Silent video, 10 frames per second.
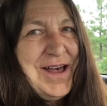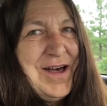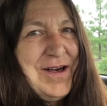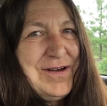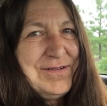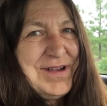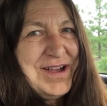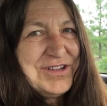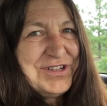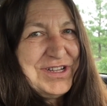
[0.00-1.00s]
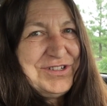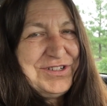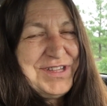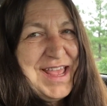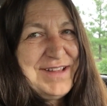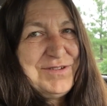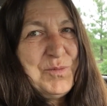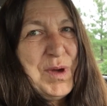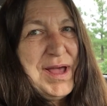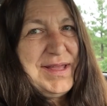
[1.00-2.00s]
Oh gosh, I just had to
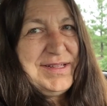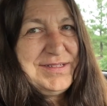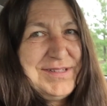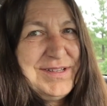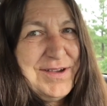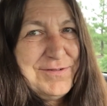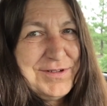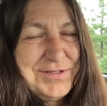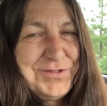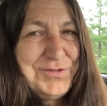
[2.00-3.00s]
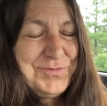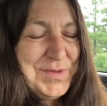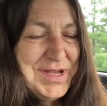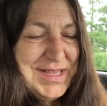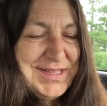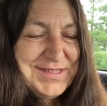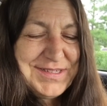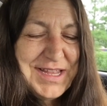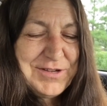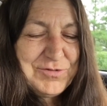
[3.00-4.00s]
buy it to go onto my
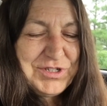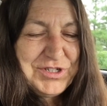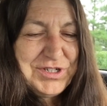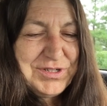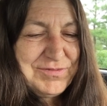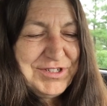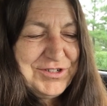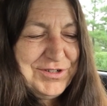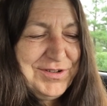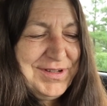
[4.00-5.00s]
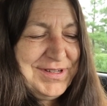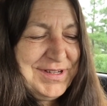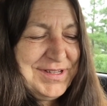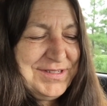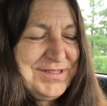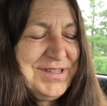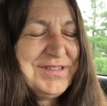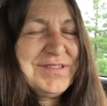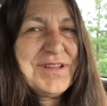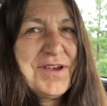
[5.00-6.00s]
sandwiches, which are going to
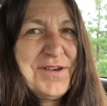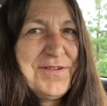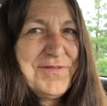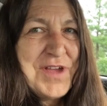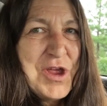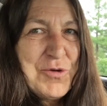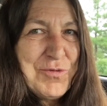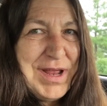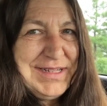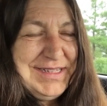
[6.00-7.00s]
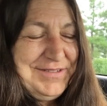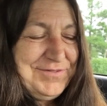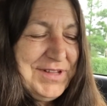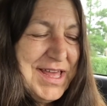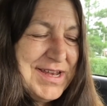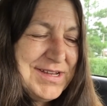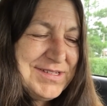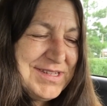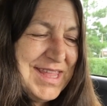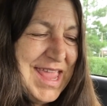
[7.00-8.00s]
consist of red leaf
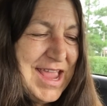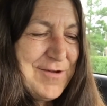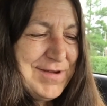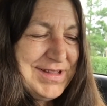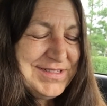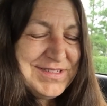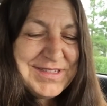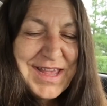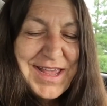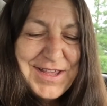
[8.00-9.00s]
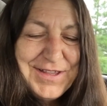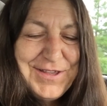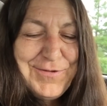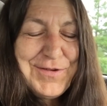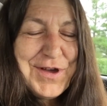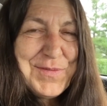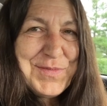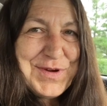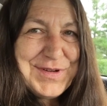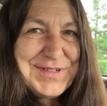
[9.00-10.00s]
lettuce, carrots,
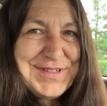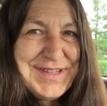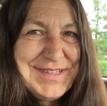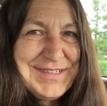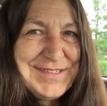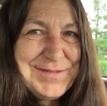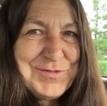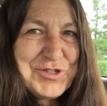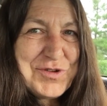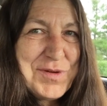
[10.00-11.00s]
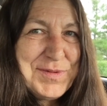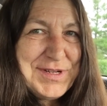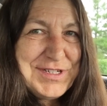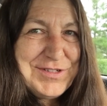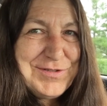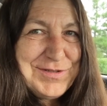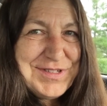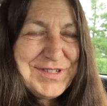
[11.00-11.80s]
cucumbers, and some strawberries to the